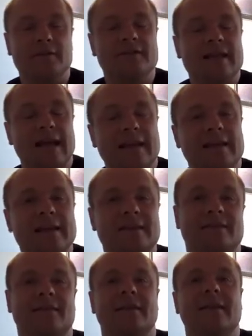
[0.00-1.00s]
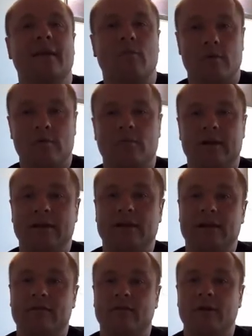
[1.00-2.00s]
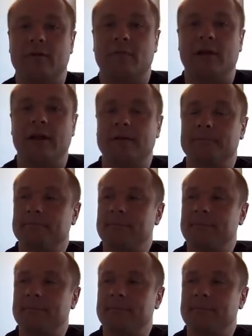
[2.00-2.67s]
techniques to detect one, we indeed find a planet.